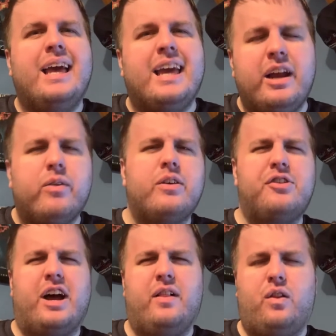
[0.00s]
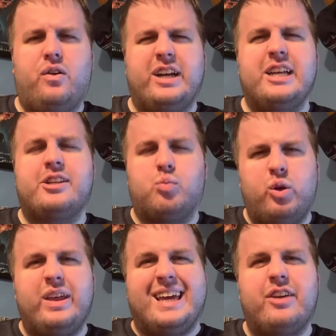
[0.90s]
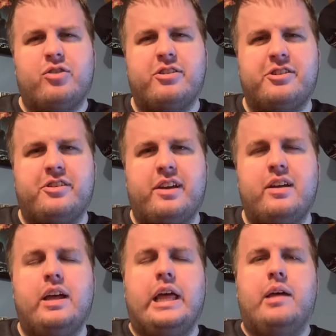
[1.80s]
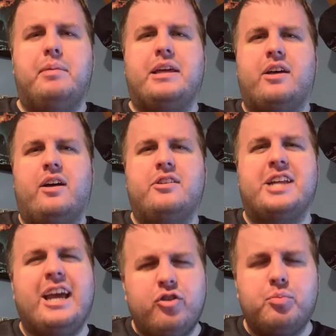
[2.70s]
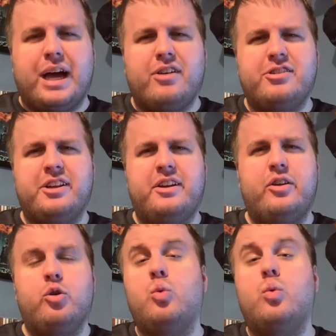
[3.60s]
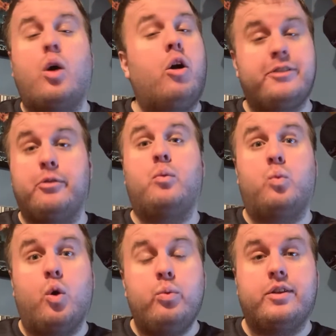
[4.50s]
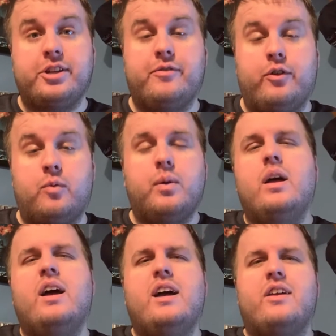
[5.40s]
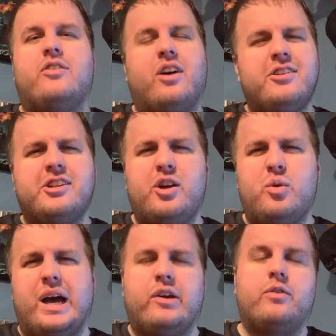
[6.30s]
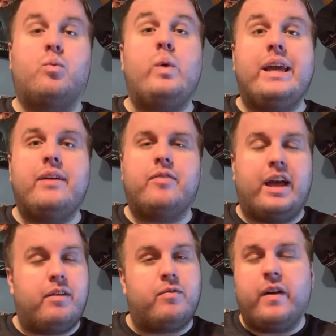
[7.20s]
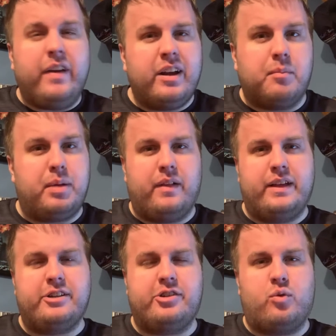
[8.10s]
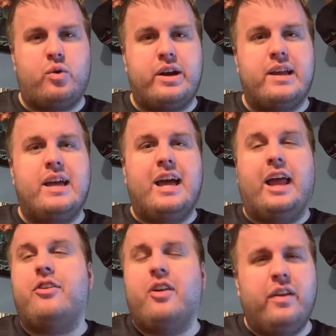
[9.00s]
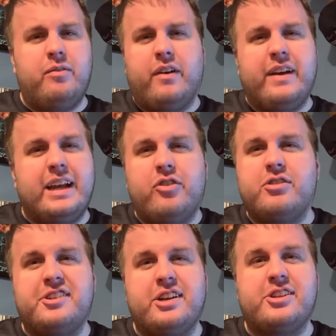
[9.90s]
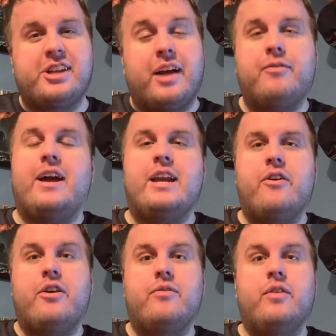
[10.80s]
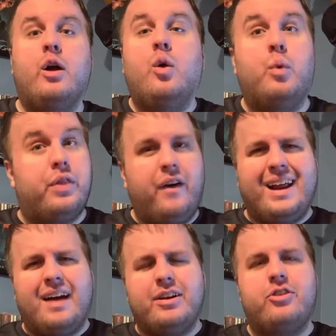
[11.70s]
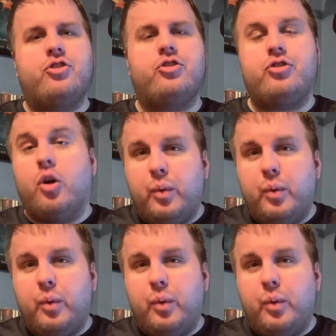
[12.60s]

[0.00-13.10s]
here the dialogue is really interesting because Andrew Patterson, who also wrote this film, does know how to weave a very compelling story and tell a very interesting sci-fi narrative without having to show